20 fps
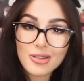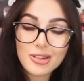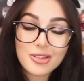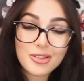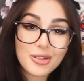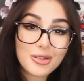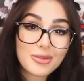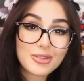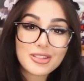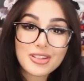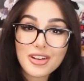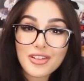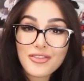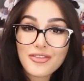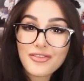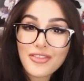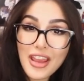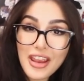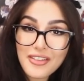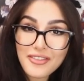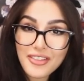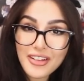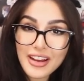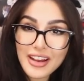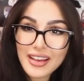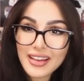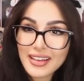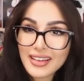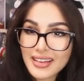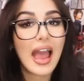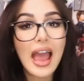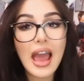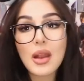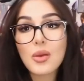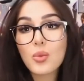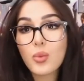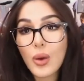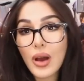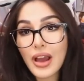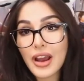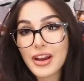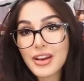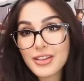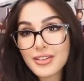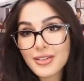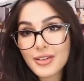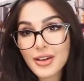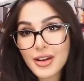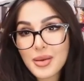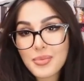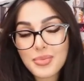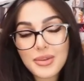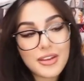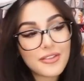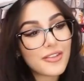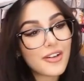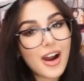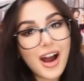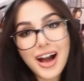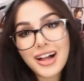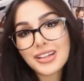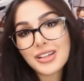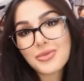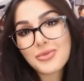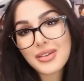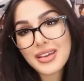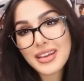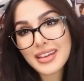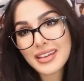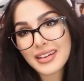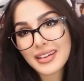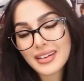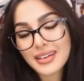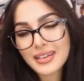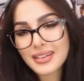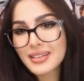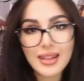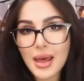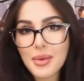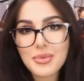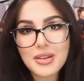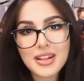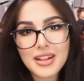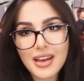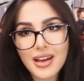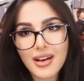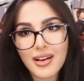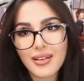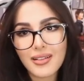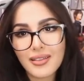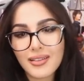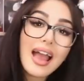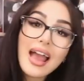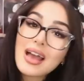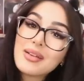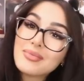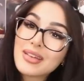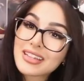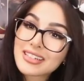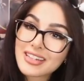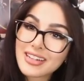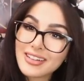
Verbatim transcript: which one was your favorite. And what are you gonna be for Halloween? Let me know. And make sure